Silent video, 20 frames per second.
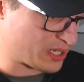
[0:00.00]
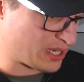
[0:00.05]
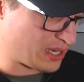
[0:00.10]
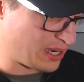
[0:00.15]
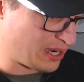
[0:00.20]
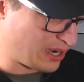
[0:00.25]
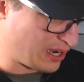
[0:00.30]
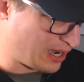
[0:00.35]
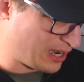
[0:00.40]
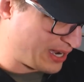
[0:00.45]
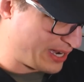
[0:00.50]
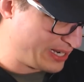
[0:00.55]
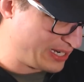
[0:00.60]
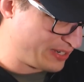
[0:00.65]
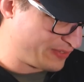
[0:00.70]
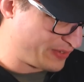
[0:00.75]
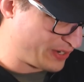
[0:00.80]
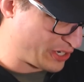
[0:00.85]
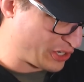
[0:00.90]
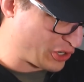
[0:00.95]
kind
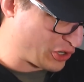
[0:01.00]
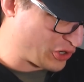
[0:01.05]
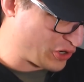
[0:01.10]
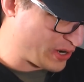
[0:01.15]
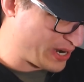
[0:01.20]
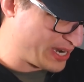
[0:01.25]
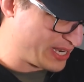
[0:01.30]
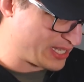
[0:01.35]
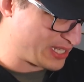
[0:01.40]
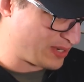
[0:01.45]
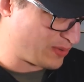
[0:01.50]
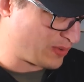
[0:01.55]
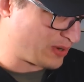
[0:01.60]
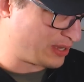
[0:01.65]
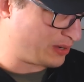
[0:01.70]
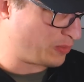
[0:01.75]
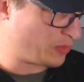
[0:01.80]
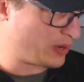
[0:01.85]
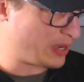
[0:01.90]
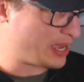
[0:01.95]
of a crazy
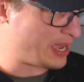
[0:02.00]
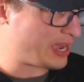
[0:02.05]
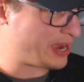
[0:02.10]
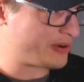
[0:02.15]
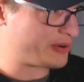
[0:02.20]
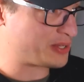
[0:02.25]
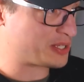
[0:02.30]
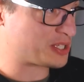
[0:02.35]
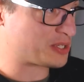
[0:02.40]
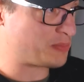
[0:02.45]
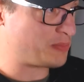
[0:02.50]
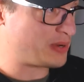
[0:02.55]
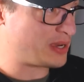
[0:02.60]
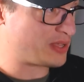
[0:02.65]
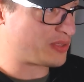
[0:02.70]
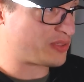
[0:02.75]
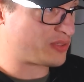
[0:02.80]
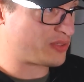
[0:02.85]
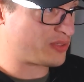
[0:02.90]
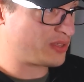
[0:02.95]
one where Aaron
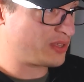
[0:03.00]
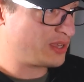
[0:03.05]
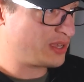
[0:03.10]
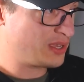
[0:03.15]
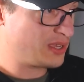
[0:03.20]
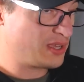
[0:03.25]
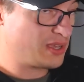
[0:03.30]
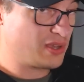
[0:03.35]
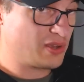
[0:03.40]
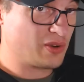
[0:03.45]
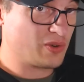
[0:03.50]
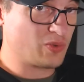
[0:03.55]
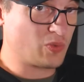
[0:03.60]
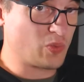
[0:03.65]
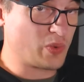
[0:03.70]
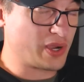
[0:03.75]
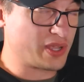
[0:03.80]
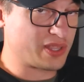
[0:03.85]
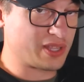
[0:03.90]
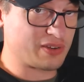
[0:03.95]
Smith,
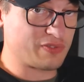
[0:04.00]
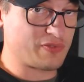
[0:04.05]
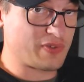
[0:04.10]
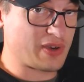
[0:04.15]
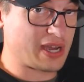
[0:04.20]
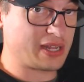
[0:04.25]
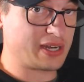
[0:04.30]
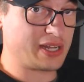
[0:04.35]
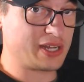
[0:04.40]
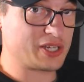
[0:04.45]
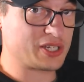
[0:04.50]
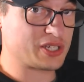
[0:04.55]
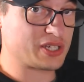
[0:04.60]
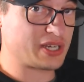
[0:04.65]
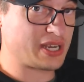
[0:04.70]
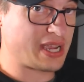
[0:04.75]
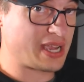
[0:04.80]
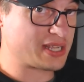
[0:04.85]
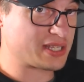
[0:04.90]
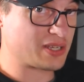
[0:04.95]
with advantage,
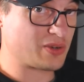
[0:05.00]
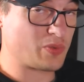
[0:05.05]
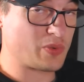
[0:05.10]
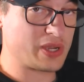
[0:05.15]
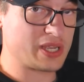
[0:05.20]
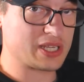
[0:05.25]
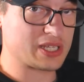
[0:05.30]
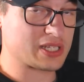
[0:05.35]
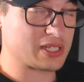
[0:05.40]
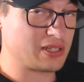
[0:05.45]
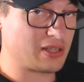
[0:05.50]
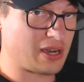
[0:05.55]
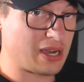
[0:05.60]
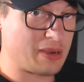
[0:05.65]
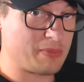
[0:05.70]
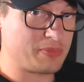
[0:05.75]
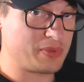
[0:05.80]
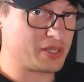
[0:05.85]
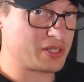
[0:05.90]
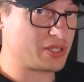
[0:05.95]
has a wee
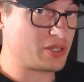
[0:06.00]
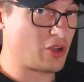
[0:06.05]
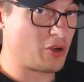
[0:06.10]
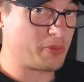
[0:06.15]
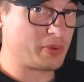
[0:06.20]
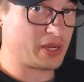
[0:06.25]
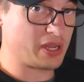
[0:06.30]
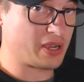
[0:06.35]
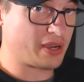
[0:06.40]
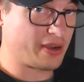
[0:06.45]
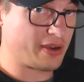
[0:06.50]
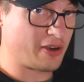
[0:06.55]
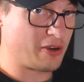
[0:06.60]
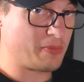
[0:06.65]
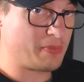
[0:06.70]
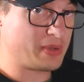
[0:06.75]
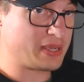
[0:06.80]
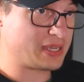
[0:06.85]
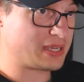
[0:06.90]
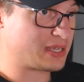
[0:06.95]
snipe. There's nobody home.
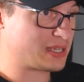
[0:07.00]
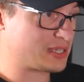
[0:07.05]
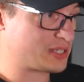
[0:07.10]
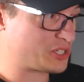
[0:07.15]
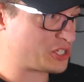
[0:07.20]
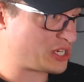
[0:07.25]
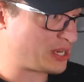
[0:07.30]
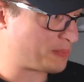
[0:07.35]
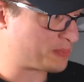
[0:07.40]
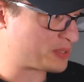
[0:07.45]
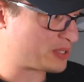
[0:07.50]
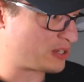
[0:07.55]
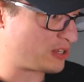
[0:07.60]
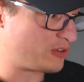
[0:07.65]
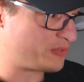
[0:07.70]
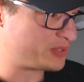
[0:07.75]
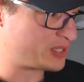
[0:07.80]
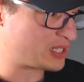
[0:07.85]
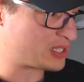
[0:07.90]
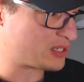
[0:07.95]
He chips it
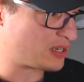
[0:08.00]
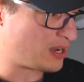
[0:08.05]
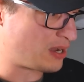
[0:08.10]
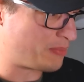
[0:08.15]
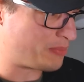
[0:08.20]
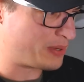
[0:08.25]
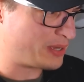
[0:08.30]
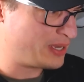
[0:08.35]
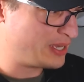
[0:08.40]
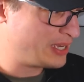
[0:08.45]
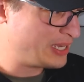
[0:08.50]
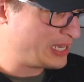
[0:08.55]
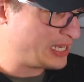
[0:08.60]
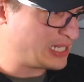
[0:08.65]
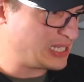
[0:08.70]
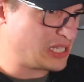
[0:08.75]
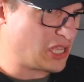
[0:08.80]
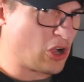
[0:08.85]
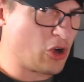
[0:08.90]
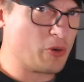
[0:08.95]
over the top.
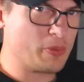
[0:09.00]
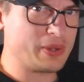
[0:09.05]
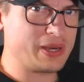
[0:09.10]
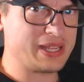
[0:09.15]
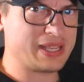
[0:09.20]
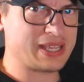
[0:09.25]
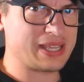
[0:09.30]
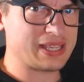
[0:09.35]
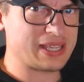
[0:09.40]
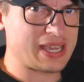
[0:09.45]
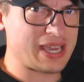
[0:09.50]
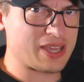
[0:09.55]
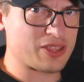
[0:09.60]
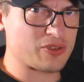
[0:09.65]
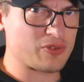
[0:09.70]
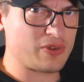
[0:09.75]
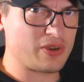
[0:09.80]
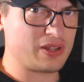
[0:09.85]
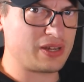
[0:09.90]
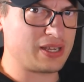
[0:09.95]
Nobody can
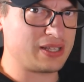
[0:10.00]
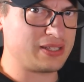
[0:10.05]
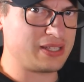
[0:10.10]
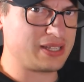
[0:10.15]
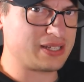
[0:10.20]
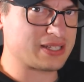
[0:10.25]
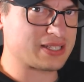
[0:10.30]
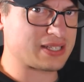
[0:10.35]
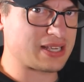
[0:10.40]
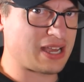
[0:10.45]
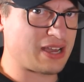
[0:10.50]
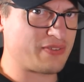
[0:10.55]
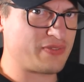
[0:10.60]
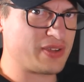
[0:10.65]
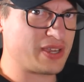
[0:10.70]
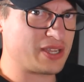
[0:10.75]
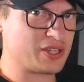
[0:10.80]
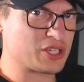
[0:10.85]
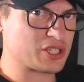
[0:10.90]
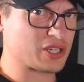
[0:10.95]
gather it, and then
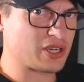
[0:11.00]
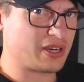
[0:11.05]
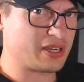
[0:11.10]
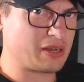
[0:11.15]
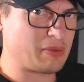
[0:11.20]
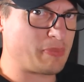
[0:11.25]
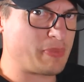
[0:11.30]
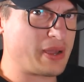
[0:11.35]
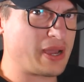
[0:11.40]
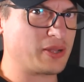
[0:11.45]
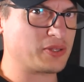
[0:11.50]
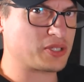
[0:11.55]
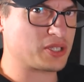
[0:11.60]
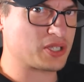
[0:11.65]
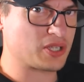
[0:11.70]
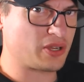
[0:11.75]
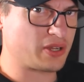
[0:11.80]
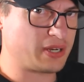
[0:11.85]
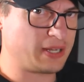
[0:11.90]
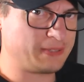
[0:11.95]
Savea just kind of pounces
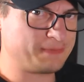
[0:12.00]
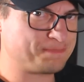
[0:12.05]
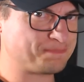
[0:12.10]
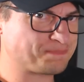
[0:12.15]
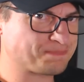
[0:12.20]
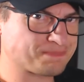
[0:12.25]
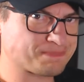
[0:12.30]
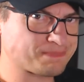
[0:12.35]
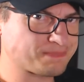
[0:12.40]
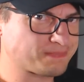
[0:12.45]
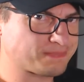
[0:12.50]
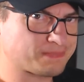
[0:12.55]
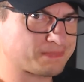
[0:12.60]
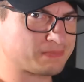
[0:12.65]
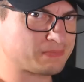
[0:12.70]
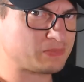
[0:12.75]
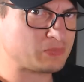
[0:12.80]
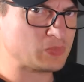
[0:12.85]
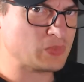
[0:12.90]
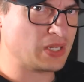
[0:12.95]
on it.
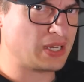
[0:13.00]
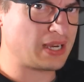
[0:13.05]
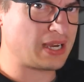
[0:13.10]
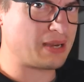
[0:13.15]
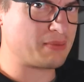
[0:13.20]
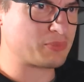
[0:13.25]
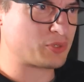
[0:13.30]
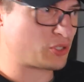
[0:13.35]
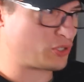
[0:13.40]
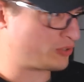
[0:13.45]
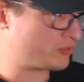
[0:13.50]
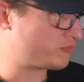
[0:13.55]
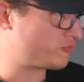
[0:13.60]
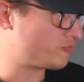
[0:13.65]
Um, good